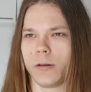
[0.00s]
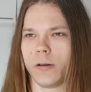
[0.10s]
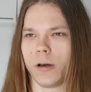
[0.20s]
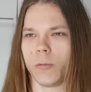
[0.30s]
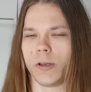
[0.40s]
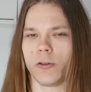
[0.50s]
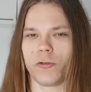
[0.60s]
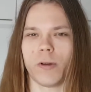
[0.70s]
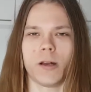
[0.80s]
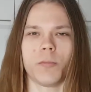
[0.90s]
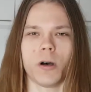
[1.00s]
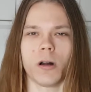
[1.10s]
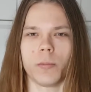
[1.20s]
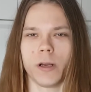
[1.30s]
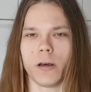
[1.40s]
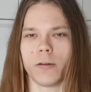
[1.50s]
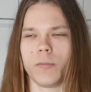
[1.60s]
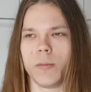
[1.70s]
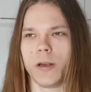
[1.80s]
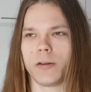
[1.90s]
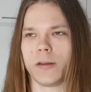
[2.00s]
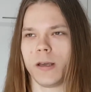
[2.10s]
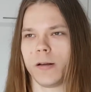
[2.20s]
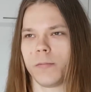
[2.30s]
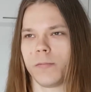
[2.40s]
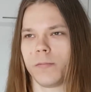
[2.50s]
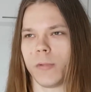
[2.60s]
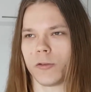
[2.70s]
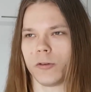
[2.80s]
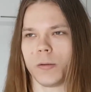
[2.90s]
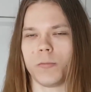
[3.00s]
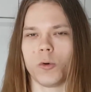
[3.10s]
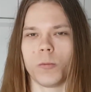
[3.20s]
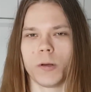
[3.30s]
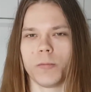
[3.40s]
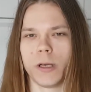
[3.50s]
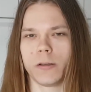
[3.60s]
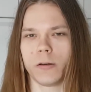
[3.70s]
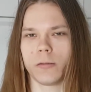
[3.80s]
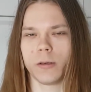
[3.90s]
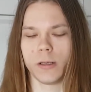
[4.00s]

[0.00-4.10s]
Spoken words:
done with the straight bar because it mimics the muscle up movement better.